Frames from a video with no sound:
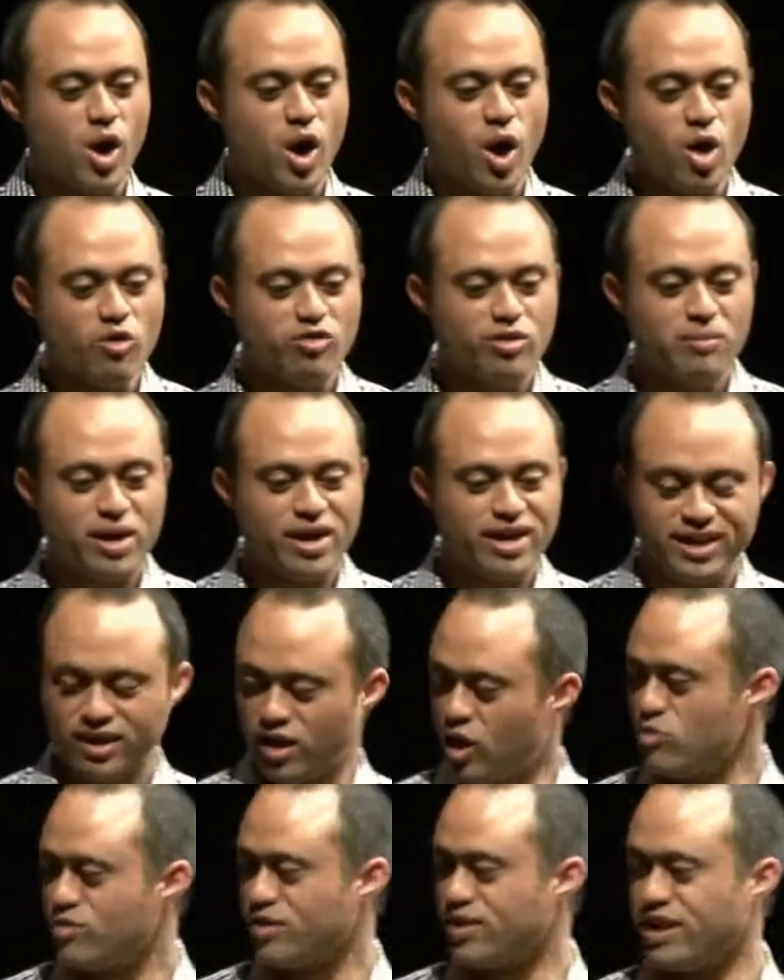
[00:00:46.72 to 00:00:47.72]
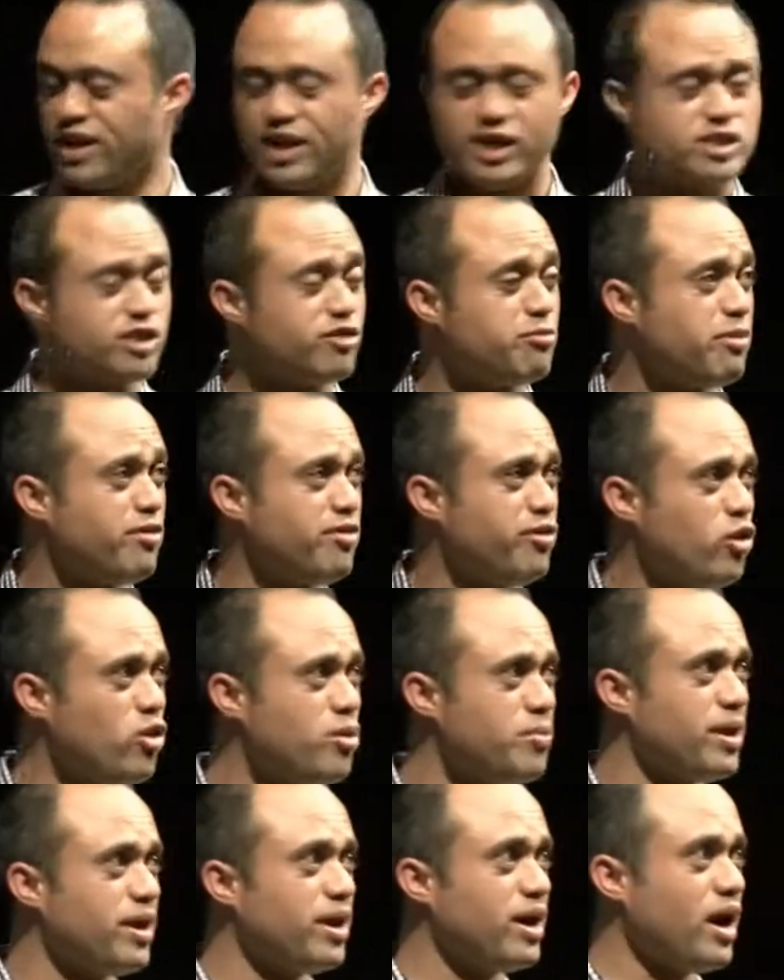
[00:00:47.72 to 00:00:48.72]
Over the years of
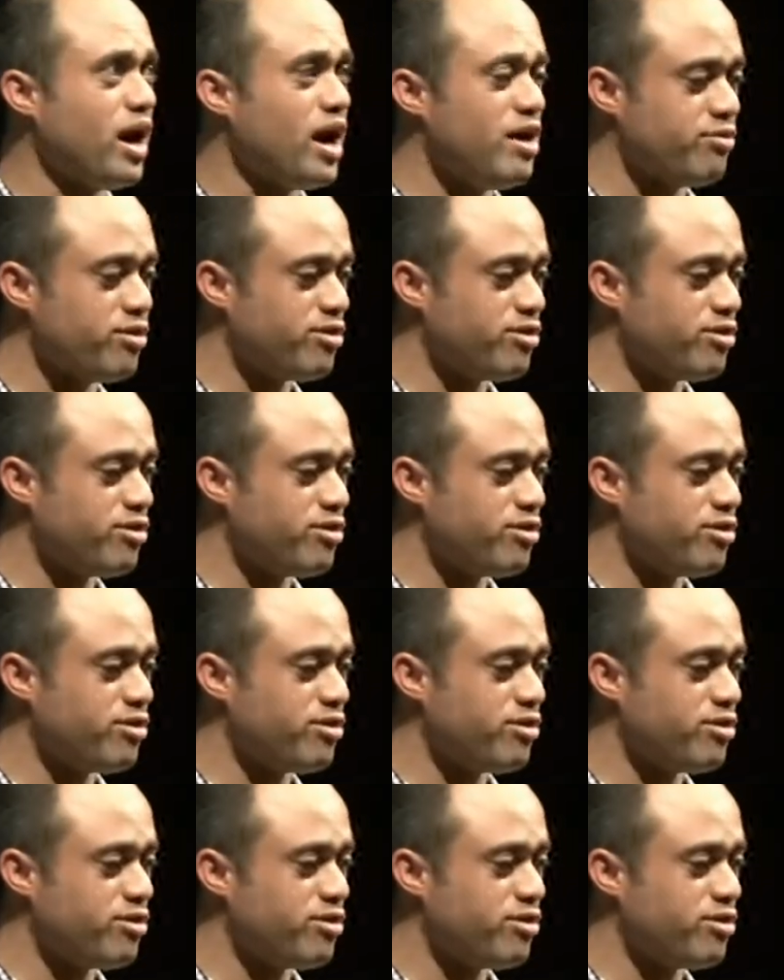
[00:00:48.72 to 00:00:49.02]
performing, I've